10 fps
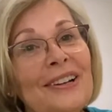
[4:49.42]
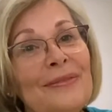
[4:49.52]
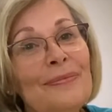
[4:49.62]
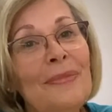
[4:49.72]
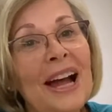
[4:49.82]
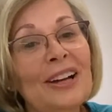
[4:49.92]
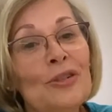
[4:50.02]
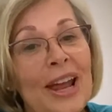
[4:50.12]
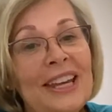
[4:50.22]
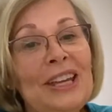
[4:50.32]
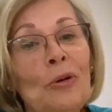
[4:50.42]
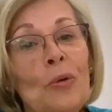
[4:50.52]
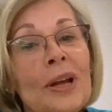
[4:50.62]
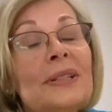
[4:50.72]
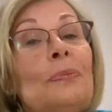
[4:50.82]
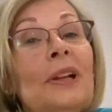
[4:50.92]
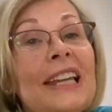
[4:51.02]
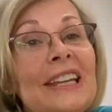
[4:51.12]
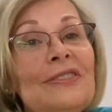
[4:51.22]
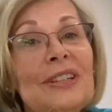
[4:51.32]
My granny always
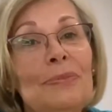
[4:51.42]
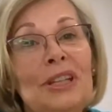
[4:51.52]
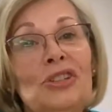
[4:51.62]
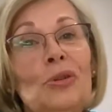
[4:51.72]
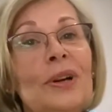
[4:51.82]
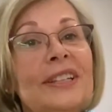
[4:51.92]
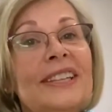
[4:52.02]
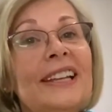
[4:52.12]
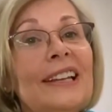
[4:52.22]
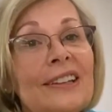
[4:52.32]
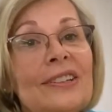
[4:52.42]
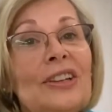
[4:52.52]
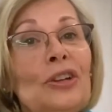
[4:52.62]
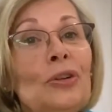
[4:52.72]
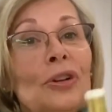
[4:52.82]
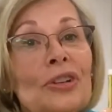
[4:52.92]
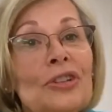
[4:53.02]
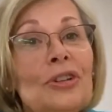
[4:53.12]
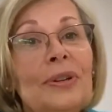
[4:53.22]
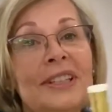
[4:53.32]
believed in me. She always said, Linda, you can
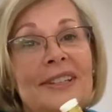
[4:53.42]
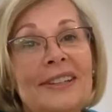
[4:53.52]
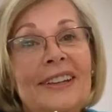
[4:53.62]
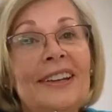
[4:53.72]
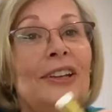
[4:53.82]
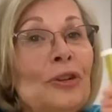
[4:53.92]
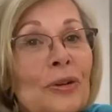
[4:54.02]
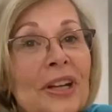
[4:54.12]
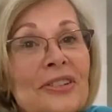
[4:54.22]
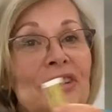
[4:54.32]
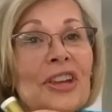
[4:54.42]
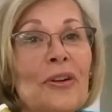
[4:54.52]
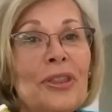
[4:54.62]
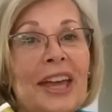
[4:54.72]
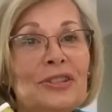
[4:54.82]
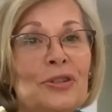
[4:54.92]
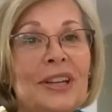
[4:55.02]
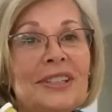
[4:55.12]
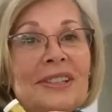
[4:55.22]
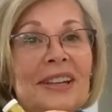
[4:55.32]
do it. You can sew that
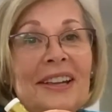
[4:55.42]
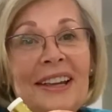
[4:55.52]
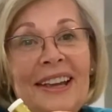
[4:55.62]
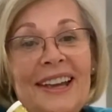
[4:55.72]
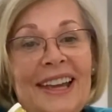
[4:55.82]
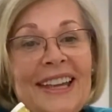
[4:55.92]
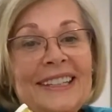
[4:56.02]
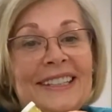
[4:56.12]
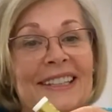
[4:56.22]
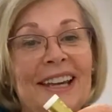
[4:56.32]
dress. And